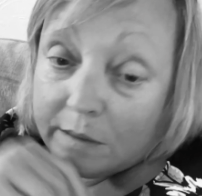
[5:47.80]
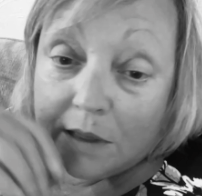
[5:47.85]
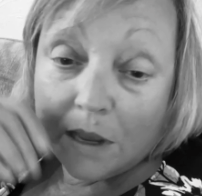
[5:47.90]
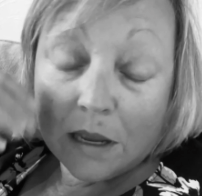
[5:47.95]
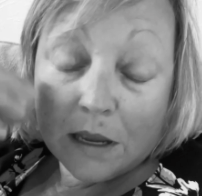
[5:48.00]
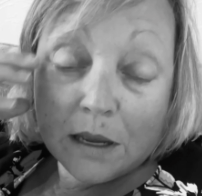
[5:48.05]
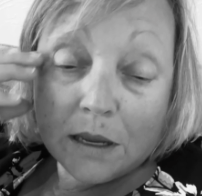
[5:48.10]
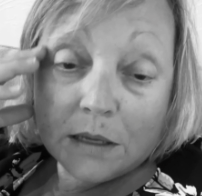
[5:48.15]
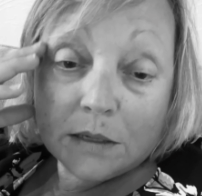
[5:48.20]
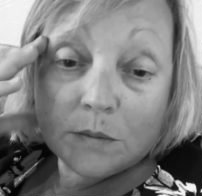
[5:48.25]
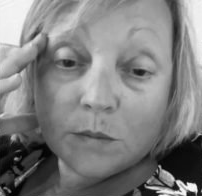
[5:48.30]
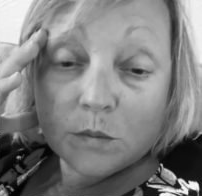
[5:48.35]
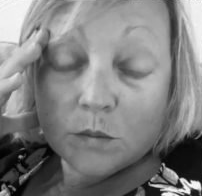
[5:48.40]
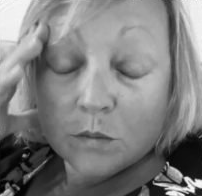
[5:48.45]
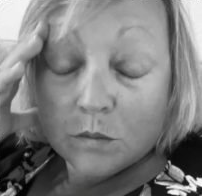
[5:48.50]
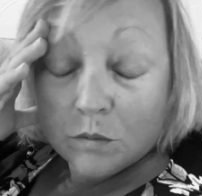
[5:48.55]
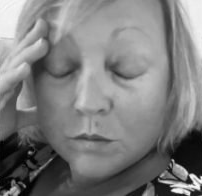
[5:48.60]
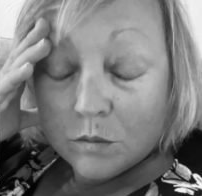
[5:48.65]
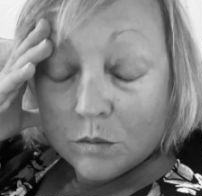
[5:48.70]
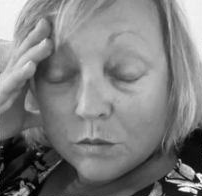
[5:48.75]
that
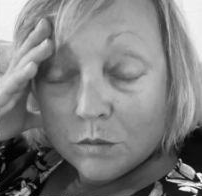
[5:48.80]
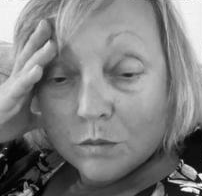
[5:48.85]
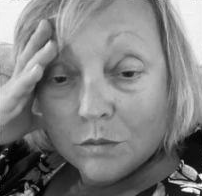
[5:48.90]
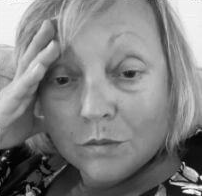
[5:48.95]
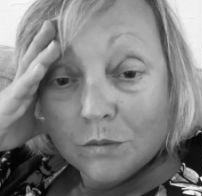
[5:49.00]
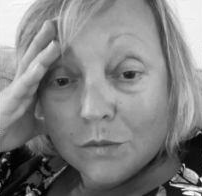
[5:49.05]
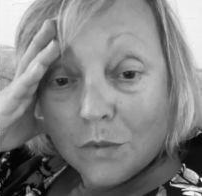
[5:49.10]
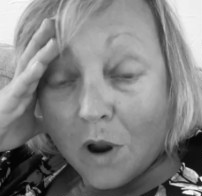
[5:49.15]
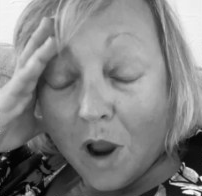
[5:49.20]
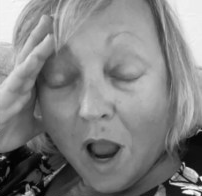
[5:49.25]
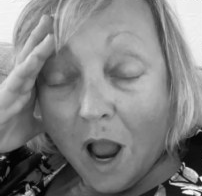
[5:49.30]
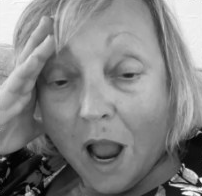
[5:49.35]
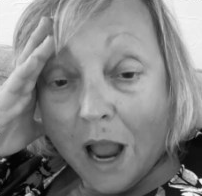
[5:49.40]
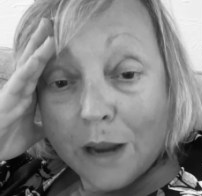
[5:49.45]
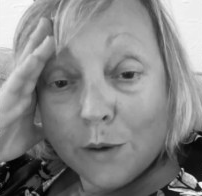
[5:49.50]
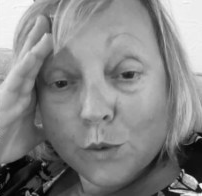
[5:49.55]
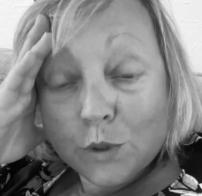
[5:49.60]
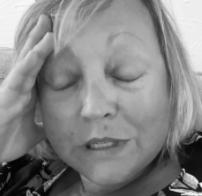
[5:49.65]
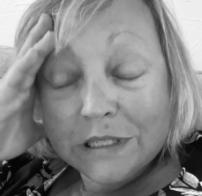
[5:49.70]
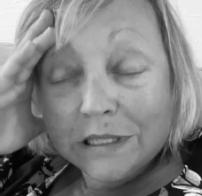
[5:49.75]

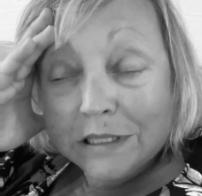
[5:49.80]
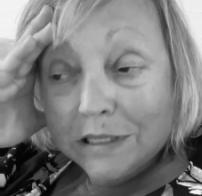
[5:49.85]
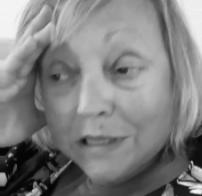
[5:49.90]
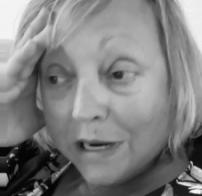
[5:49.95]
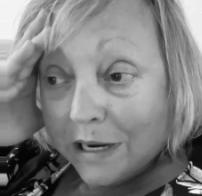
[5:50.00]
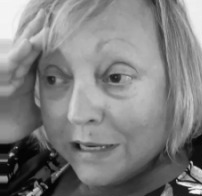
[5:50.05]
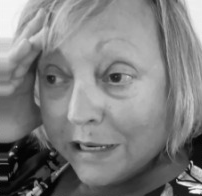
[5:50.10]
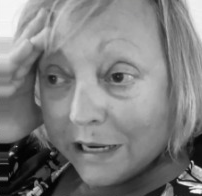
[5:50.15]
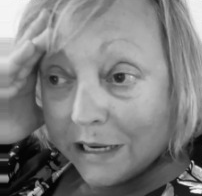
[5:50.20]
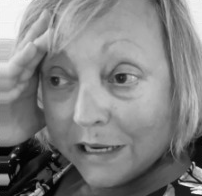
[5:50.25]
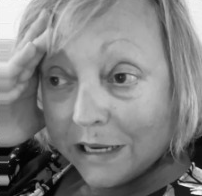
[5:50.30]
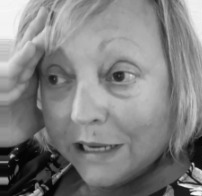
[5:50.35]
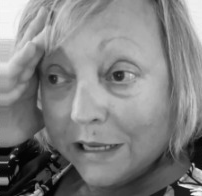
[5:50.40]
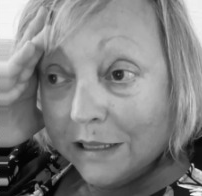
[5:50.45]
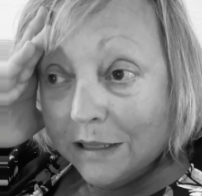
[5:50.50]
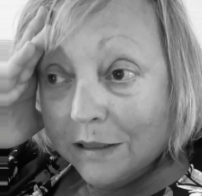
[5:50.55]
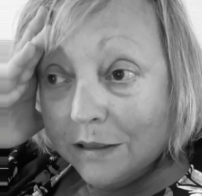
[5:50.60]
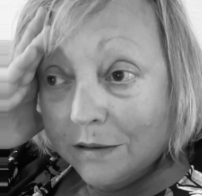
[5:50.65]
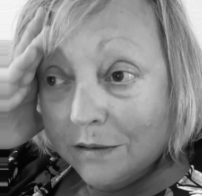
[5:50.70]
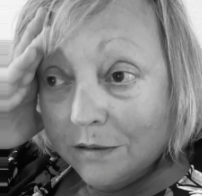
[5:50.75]
I was
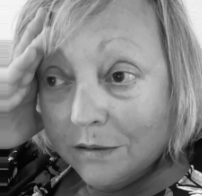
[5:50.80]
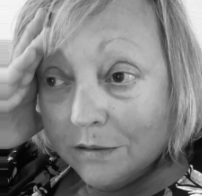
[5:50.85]
studying